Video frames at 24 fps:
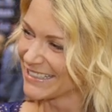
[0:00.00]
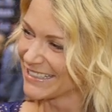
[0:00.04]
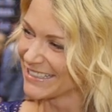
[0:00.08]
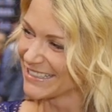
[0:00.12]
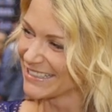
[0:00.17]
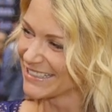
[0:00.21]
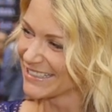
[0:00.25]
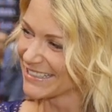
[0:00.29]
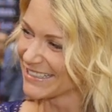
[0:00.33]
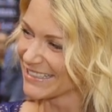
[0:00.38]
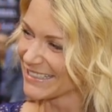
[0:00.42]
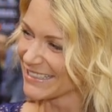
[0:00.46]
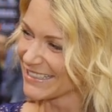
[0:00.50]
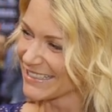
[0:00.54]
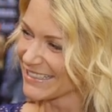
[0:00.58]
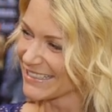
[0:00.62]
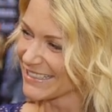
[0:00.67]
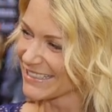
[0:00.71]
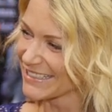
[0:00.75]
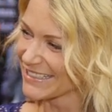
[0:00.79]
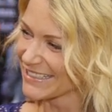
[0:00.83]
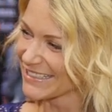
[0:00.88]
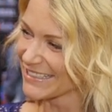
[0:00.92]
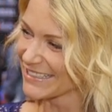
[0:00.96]

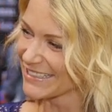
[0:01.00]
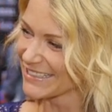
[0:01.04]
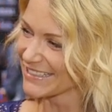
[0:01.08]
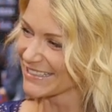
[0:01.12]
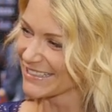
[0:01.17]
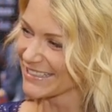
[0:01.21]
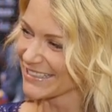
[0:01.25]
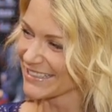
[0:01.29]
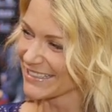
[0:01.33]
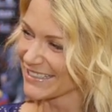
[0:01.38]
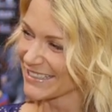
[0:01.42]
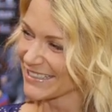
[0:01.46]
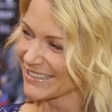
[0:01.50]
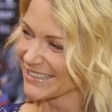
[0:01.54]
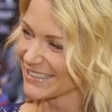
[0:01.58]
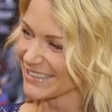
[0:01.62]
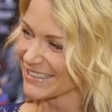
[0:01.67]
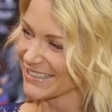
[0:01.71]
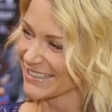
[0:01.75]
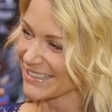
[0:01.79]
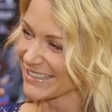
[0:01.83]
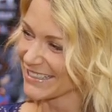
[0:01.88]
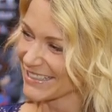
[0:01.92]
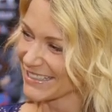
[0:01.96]

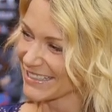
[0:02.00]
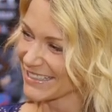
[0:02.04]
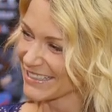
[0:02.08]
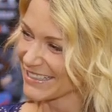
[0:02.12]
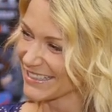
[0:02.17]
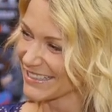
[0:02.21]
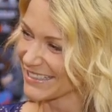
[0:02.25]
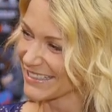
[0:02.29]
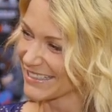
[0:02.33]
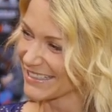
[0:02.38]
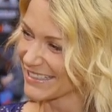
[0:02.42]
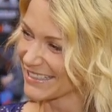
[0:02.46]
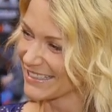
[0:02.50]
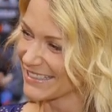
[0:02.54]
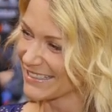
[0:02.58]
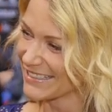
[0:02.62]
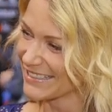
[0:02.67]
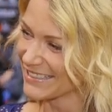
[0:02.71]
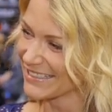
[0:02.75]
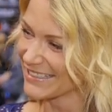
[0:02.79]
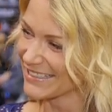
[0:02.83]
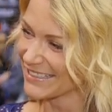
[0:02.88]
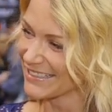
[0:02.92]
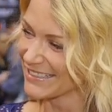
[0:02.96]

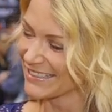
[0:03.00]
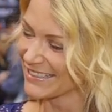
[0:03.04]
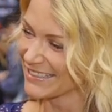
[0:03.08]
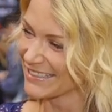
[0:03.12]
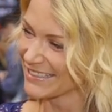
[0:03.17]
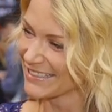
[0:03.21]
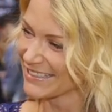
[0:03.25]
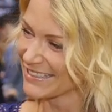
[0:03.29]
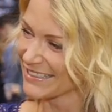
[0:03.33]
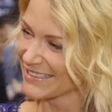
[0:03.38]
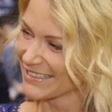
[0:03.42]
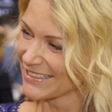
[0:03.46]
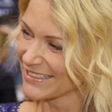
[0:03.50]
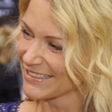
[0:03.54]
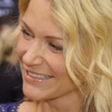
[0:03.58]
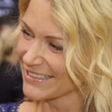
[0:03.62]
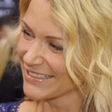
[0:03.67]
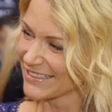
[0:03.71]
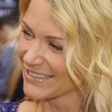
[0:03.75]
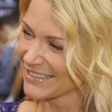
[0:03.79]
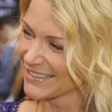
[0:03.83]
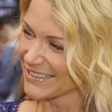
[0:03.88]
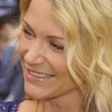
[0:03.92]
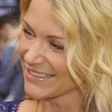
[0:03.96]

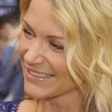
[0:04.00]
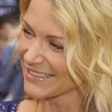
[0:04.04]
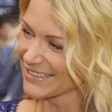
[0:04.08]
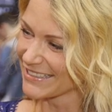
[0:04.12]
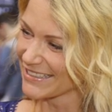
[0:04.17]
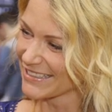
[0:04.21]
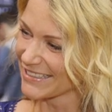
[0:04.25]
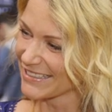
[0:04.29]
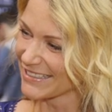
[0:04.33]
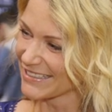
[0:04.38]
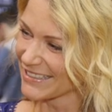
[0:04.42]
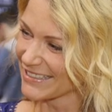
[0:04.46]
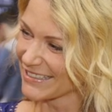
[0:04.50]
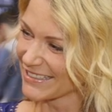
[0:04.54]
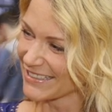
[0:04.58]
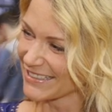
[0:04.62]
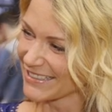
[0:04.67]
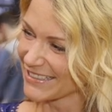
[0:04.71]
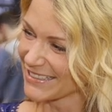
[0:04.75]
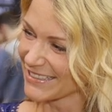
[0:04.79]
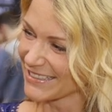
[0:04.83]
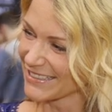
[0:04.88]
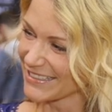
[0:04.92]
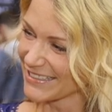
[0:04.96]

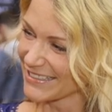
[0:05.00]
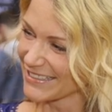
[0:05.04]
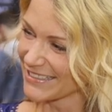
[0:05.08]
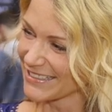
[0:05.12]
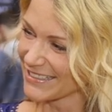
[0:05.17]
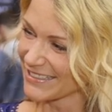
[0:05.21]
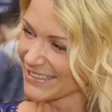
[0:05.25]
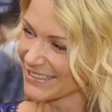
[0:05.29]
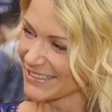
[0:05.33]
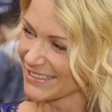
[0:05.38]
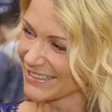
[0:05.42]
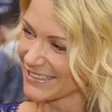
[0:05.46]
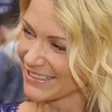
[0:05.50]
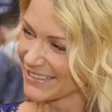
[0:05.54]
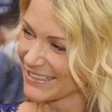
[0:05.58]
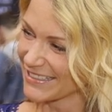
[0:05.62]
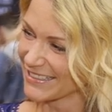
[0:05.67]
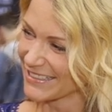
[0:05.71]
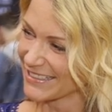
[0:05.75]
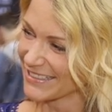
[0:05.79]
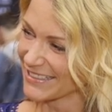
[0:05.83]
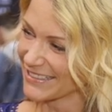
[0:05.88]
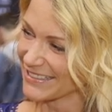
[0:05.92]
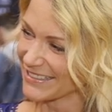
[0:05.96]

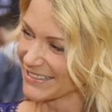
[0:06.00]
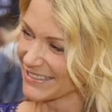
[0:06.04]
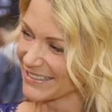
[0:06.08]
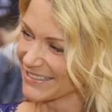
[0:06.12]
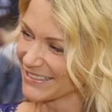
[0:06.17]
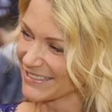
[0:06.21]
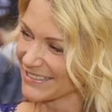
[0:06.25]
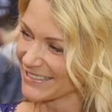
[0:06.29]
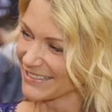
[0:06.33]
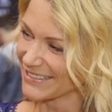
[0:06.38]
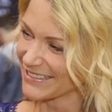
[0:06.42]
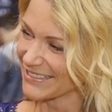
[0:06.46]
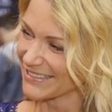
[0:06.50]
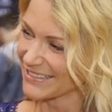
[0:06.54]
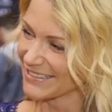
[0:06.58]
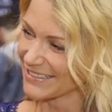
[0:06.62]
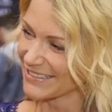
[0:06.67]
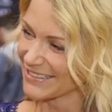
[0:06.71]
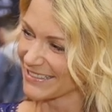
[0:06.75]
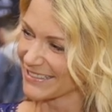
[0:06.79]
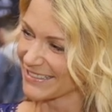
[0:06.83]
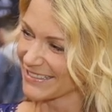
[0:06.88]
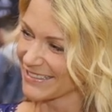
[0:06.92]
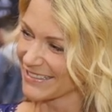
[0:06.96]

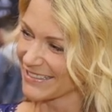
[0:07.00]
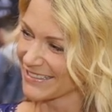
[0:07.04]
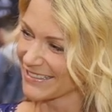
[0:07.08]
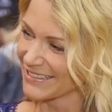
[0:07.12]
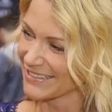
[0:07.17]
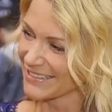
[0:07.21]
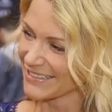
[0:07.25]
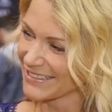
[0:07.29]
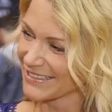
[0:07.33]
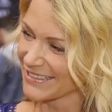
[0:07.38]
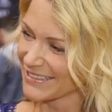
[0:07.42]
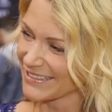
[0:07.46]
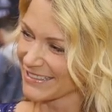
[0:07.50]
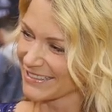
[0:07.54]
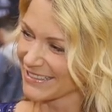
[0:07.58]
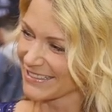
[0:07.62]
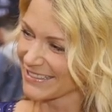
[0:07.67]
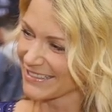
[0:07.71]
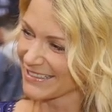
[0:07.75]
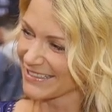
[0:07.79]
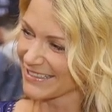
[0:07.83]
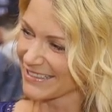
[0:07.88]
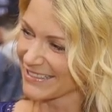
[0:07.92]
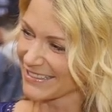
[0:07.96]

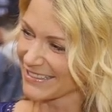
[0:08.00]
No words are spoken by the person on screen.